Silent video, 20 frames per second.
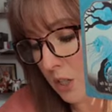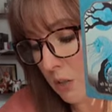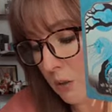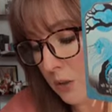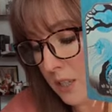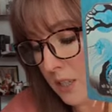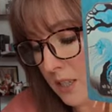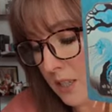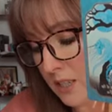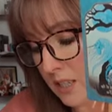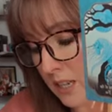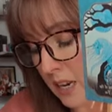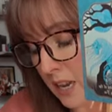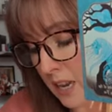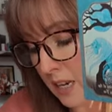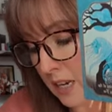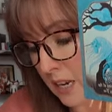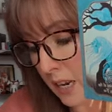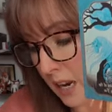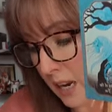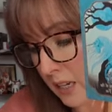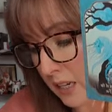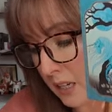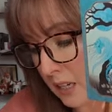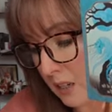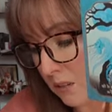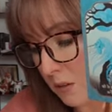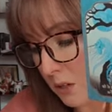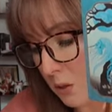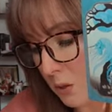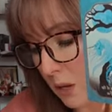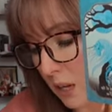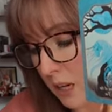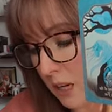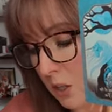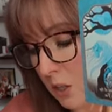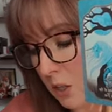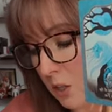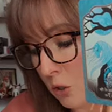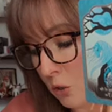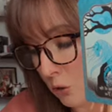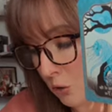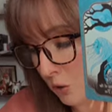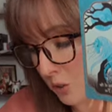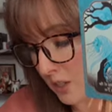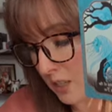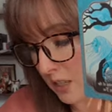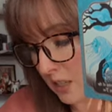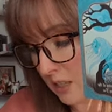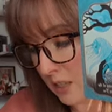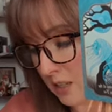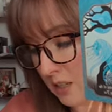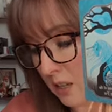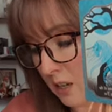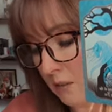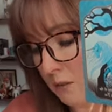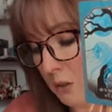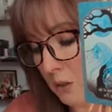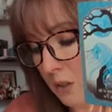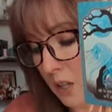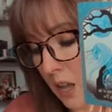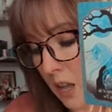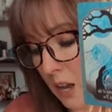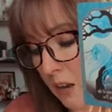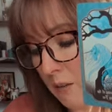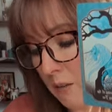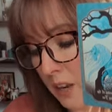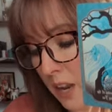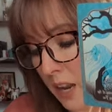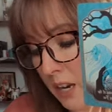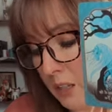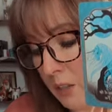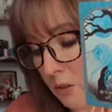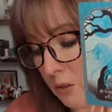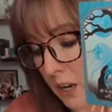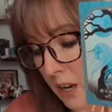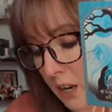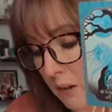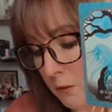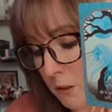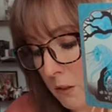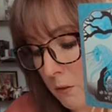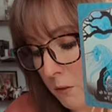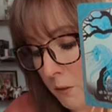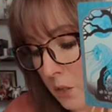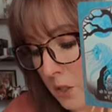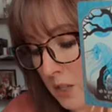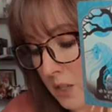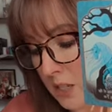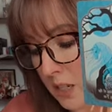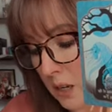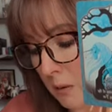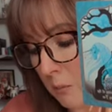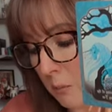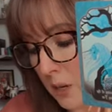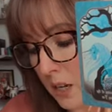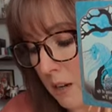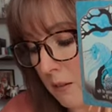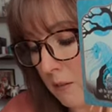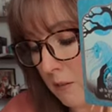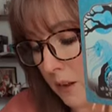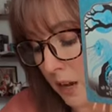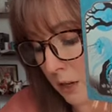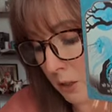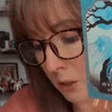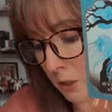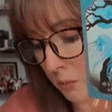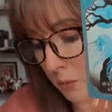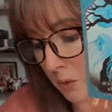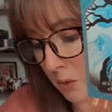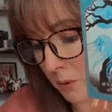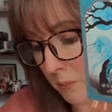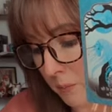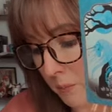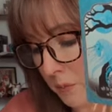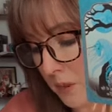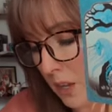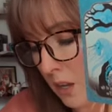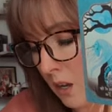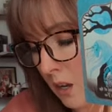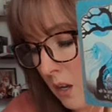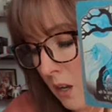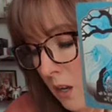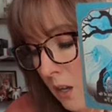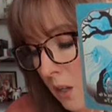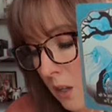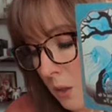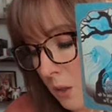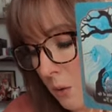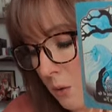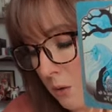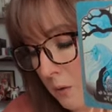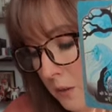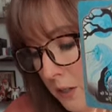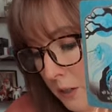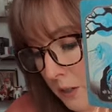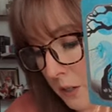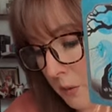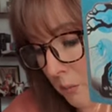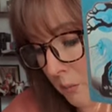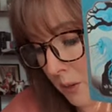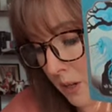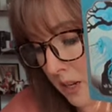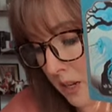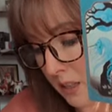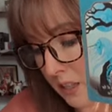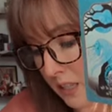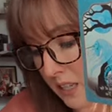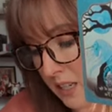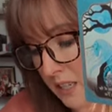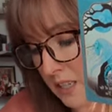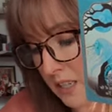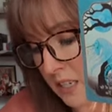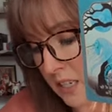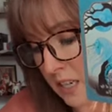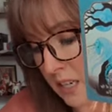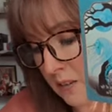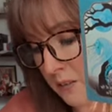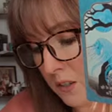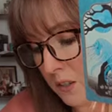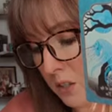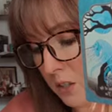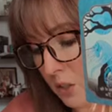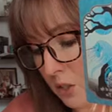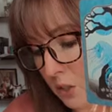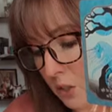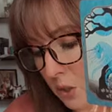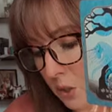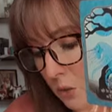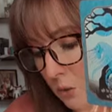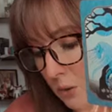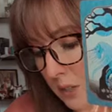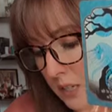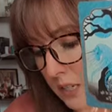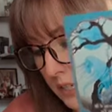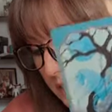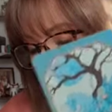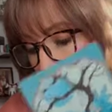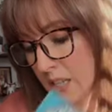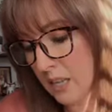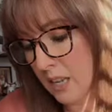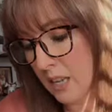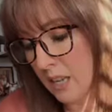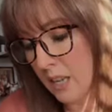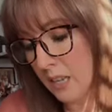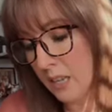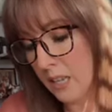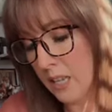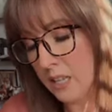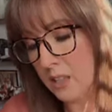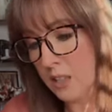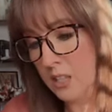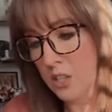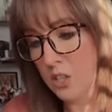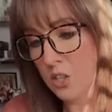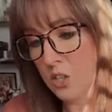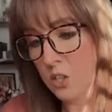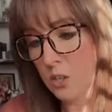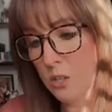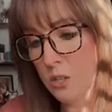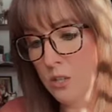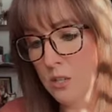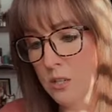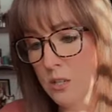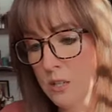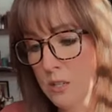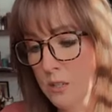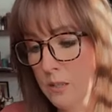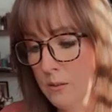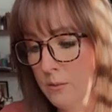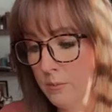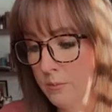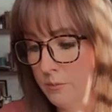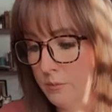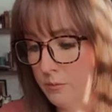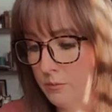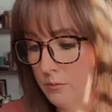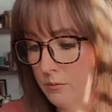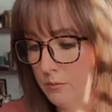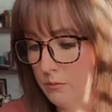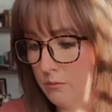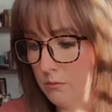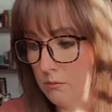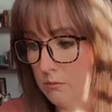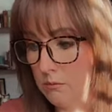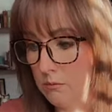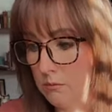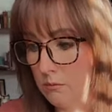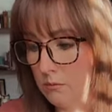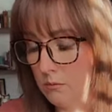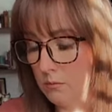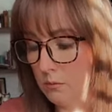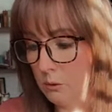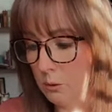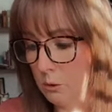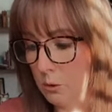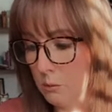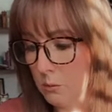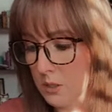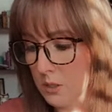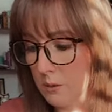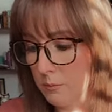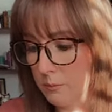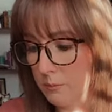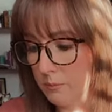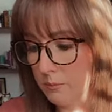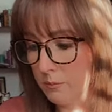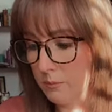to you this day and give you a true sense of your life and your every footstep being valuable. Your very breath is a gift to the trees. Let the certain whoops,